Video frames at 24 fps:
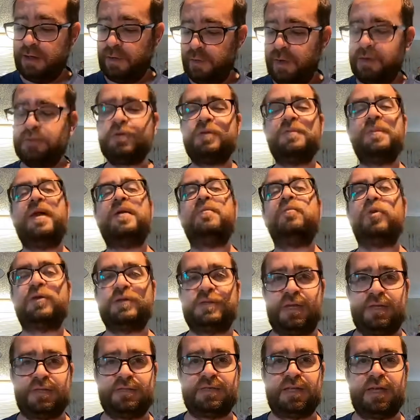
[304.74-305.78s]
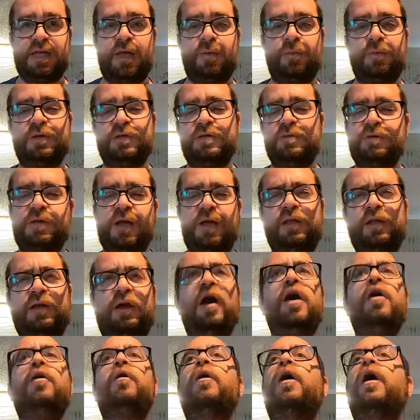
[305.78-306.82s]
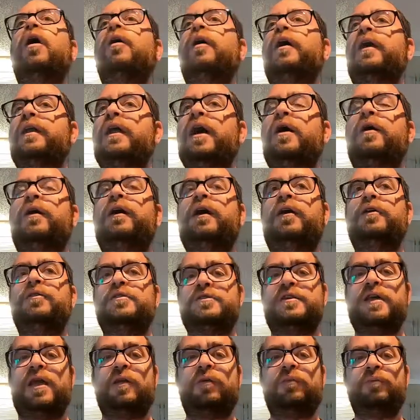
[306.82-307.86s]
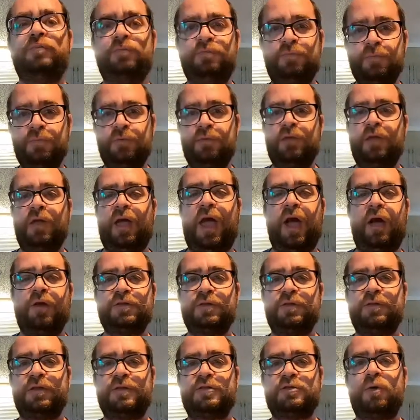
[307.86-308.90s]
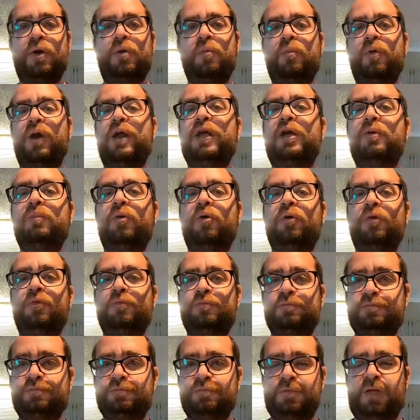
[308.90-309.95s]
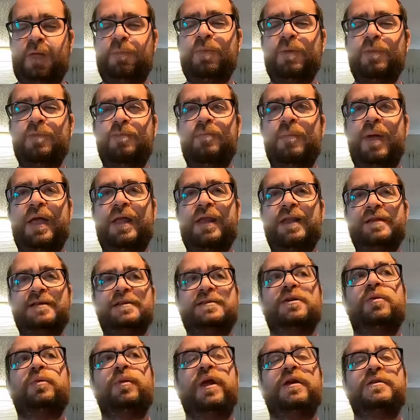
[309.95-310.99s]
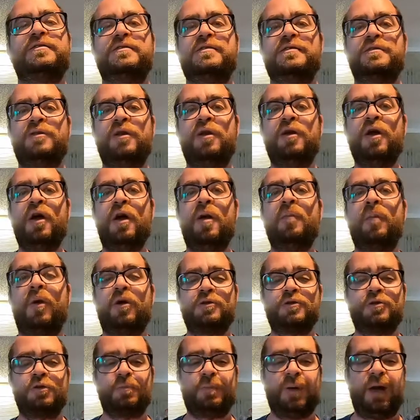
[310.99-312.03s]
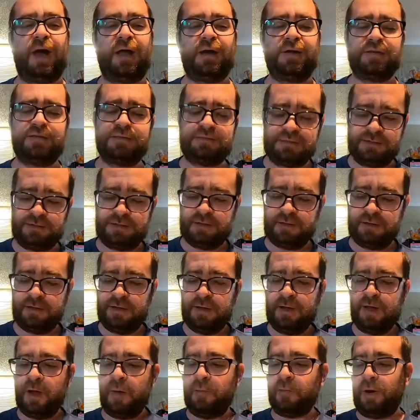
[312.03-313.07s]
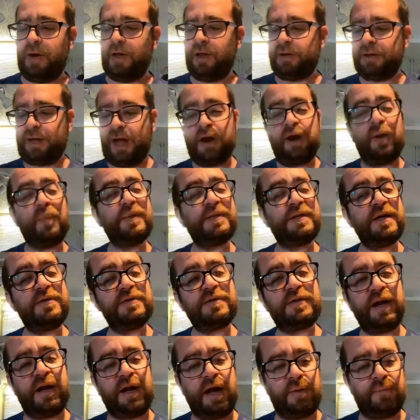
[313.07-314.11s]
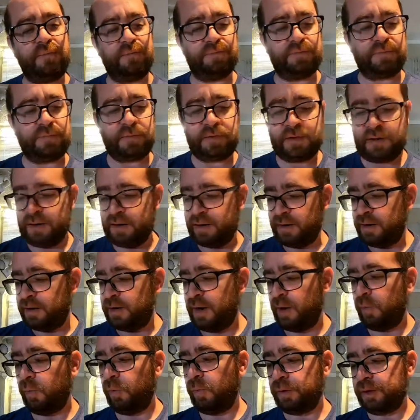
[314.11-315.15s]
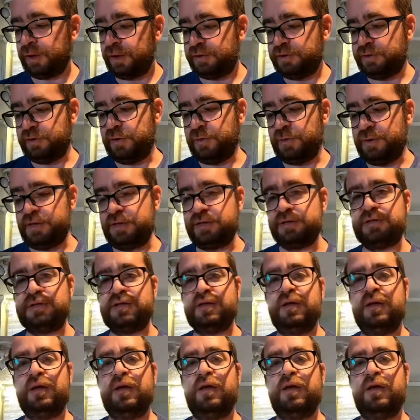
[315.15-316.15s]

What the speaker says: Which made more sense to him because he was kind of like, oh, okay, now I understand how something that's so unbreakable can be made into someone else's parts of their bodies. But got our potatoes cut up. Now what we're going to do is,